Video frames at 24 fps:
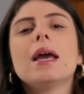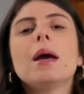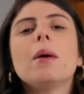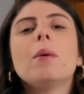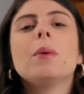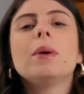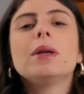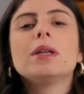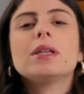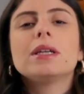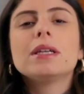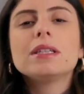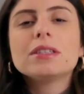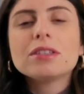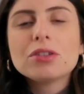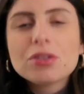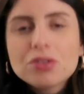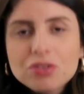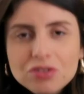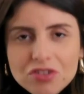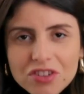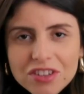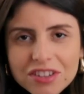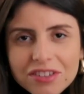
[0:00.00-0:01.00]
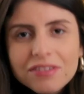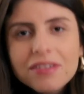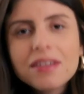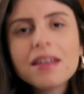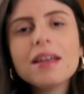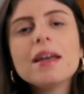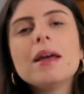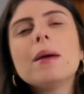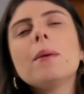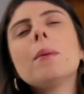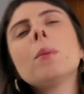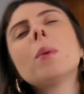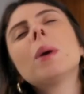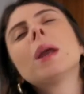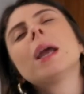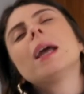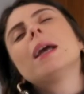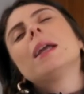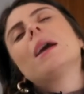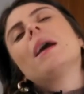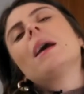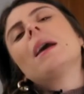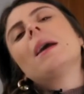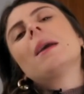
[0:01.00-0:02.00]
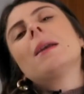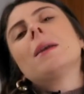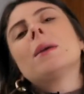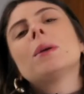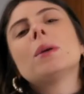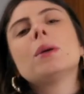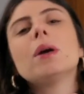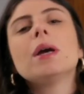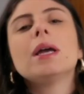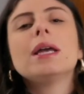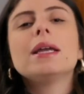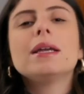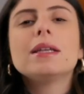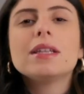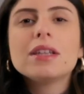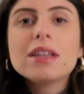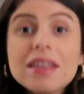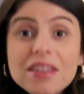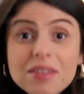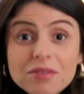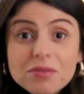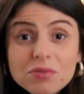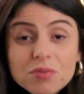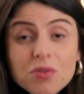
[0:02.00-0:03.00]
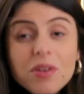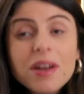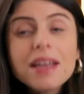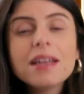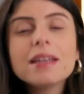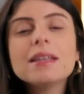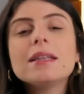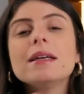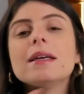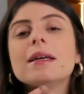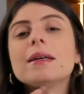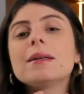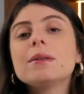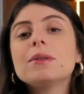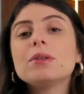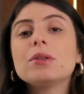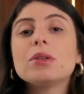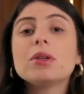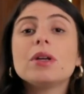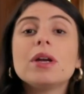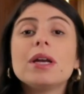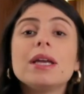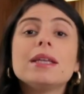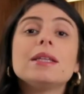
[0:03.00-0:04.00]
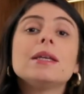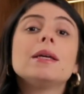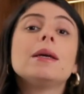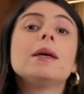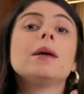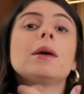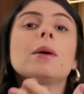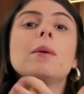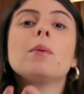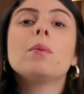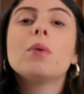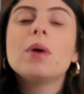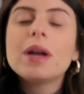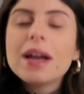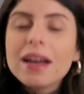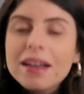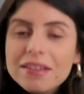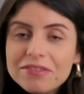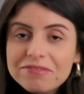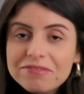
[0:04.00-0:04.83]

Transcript: which is treat, wait, treat, wait, treat, wait.